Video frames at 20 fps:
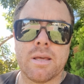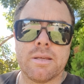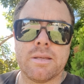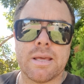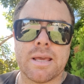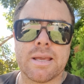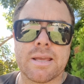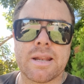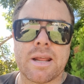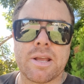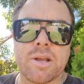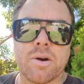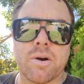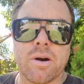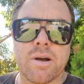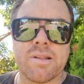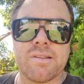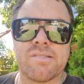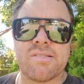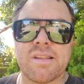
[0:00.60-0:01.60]
Yeah, g'day
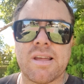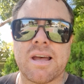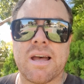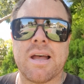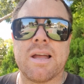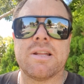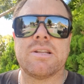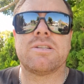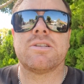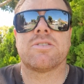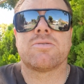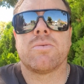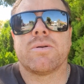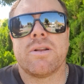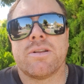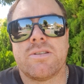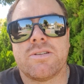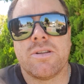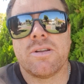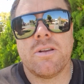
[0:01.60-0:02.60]
guys. Just
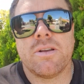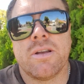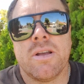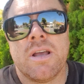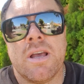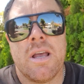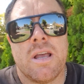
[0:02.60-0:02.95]
wanted to